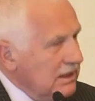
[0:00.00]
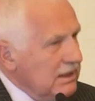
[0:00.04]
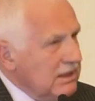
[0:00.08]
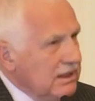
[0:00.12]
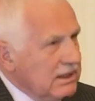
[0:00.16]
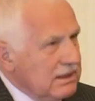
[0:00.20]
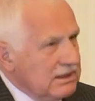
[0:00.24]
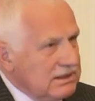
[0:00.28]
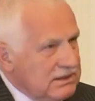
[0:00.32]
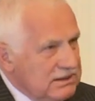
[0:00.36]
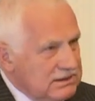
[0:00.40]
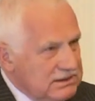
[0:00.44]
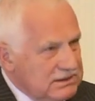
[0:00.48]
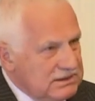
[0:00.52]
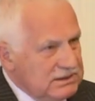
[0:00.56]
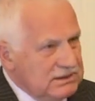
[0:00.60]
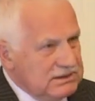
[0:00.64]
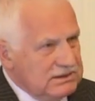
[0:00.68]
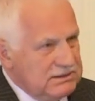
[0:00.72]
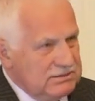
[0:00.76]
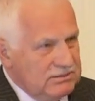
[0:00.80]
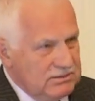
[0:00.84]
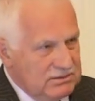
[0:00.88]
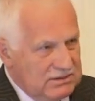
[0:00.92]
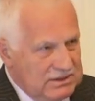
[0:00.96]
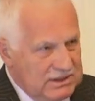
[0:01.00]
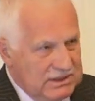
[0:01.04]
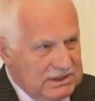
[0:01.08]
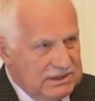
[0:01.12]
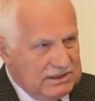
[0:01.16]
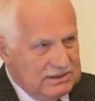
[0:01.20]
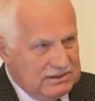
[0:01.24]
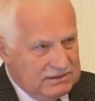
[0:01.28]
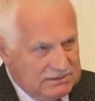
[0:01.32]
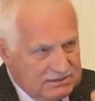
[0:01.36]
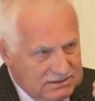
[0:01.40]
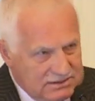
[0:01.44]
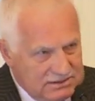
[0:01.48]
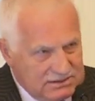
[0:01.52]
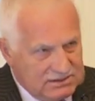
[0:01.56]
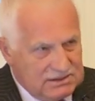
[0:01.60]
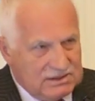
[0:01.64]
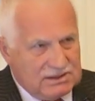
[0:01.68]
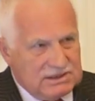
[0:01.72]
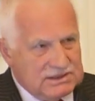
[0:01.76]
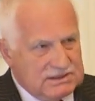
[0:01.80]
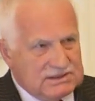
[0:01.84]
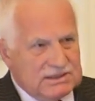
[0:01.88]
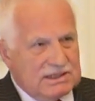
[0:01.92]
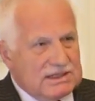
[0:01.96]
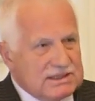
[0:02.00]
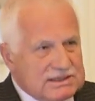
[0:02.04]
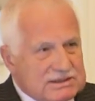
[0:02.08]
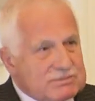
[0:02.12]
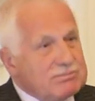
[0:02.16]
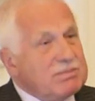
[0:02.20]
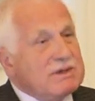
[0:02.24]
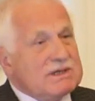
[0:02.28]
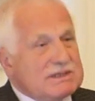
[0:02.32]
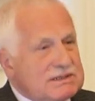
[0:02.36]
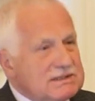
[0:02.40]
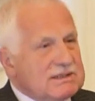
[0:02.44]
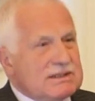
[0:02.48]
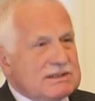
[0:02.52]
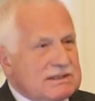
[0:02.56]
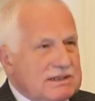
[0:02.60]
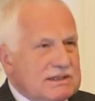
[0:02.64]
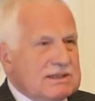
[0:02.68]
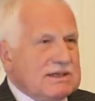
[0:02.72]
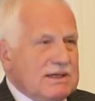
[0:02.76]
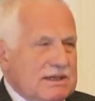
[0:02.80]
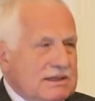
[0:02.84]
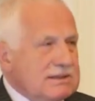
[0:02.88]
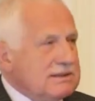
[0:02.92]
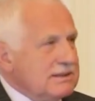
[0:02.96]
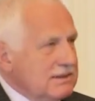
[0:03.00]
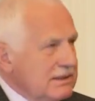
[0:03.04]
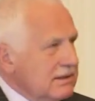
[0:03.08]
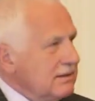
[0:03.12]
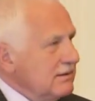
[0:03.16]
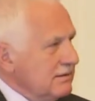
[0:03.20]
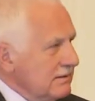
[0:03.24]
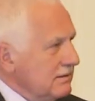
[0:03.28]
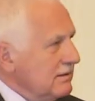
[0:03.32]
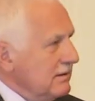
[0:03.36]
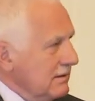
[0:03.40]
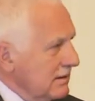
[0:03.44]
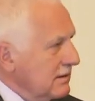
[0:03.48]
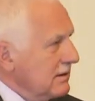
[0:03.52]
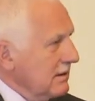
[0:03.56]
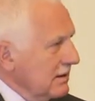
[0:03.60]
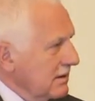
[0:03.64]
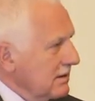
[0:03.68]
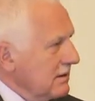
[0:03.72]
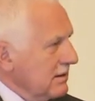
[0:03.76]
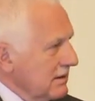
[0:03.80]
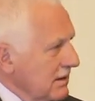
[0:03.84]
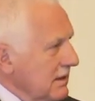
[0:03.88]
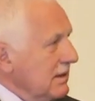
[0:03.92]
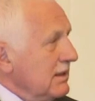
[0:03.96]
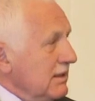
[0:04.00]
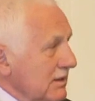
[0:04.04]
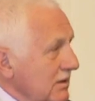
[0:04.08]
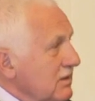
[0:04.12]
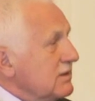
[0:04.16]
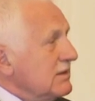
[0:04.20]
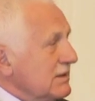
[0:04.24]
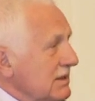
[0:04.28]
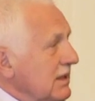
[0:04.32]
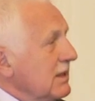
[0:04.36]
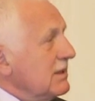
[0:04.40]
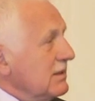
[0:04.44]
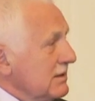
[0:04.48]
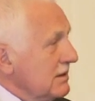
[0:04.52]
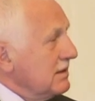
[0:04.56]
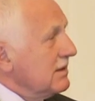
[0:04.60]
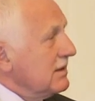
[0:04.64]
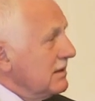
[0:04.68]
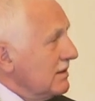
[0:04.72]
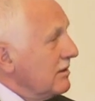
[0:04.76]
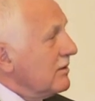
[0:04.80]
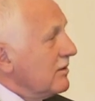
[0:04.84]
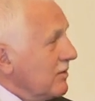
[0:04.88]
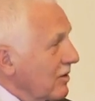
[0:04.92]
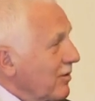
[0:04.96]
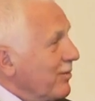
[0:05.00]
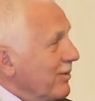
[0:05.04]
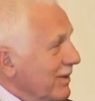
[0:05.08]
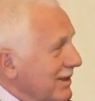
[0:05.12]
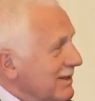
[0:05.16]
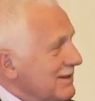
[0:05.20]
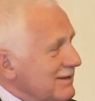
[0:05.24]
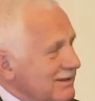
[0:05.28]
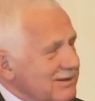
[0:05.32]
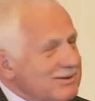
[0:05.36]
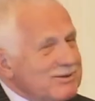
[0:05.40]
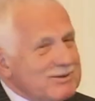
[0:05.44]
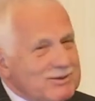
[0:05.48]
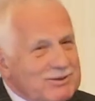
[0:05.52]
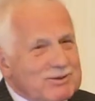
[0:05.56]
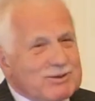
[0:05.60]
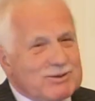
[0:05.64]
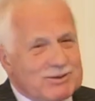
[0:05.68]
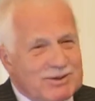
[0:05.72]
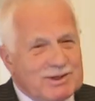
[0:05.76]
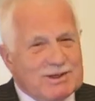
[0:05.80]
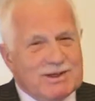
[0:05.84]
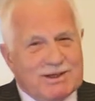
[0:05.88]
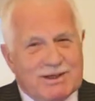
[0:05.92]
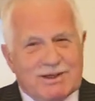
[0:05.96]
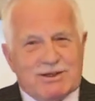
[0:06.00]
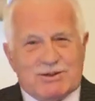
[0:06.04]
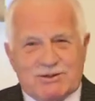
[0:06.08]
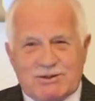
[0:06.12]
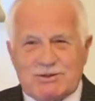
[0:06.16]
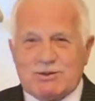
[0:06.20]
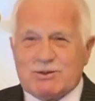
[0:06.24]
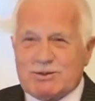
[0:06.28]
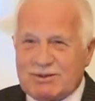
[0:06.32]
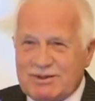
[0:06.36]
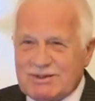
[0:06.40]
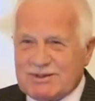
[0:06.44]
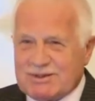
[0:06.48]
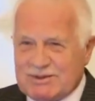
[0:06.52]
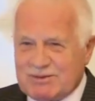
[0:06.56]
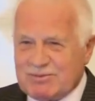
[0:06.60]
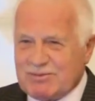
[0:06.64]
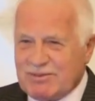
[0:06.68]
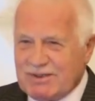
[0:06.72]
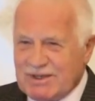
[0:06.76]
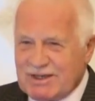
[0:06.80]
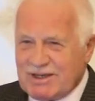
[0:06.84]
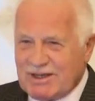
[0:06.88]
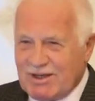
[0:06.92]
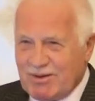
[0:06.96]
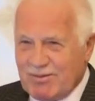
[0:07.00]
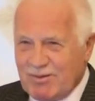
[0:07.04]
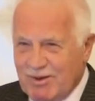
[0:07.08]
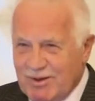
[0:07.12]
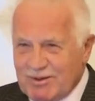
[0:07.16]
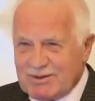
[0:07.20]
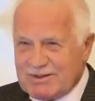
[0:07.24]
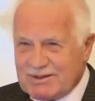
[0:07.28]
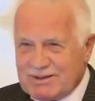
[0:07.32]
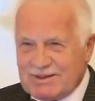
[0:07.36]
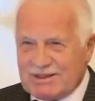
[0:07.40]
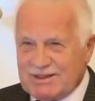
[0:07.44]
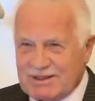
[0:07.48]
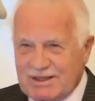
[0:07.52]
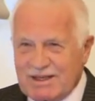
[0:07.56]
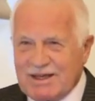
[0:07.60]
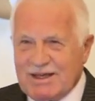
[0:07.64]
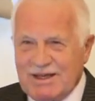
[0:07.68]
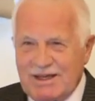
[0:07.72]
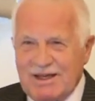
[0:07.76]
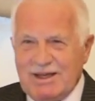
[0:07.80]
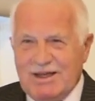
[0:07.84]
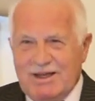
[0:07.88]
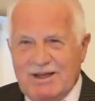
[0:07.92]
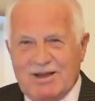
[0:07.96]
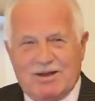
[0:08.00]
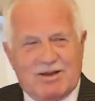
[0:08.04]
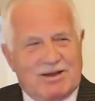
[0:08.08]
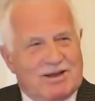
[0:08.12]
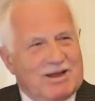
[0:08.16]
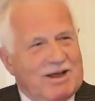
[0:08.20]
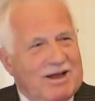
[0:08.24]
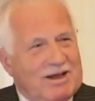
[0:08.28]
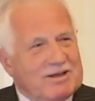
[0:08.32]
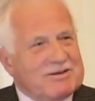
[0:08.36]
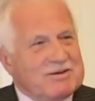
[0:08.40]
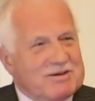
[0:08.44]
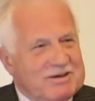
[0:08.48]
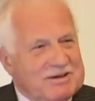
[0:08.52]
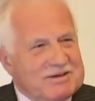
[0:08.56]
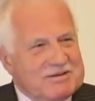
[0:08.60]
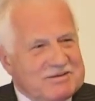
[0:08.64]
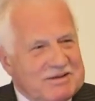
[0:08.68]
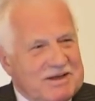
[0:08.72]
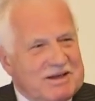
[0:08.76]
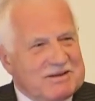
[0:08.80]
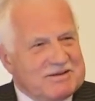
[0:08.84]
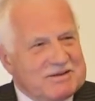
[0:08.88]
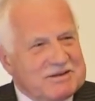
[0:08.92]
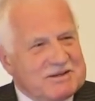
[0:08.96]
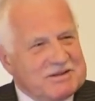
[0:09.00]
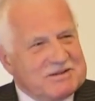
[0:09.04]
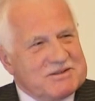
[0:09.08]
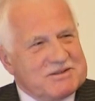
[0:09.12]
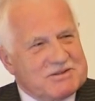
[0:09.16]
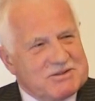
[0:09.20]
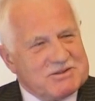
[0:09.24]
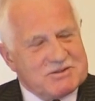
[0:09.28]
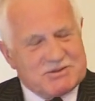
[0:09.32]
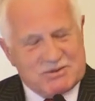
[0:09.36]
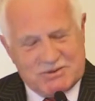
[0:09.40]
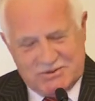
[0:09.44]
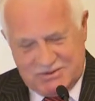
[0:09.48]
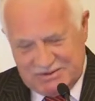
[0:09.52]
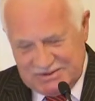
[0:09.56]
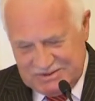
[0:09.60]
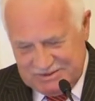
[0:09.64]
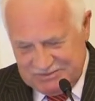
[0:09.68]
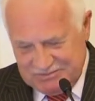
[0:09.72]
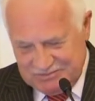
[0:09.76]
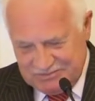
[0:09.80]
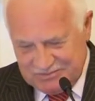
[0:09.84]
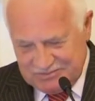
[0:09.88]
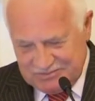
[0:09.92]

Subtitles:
And this is what I stress explicitly as an innocent economist who shouldn't speak about other issues.